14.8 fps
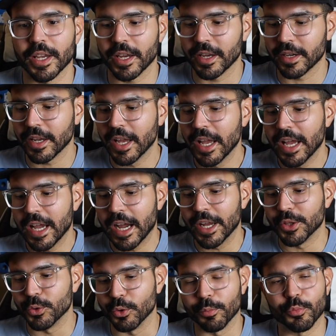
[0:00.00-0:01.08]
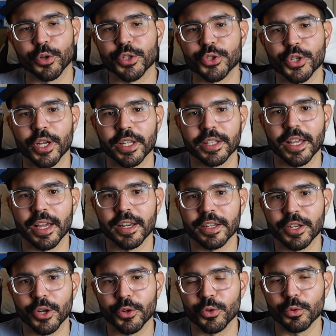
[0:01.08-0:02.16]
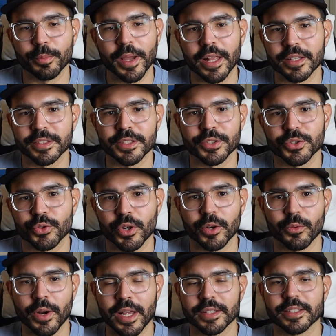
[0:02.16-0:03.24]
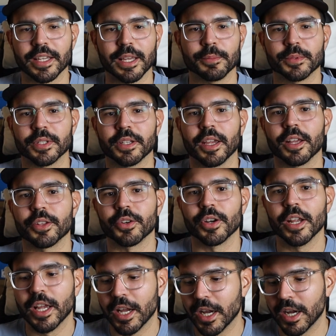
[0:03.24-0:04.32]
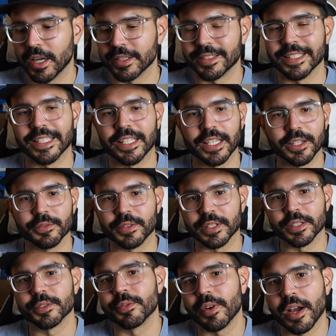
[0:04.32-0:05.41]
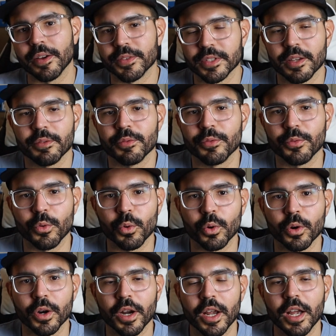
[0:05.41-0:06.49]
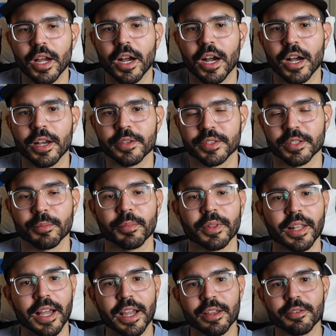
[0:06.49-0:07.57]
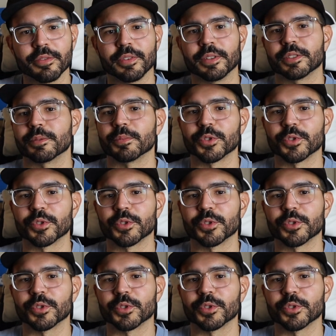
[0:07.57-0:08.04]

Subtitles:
and I do appreciate that New Balance and Stray Rats came together to give this 574 some life and some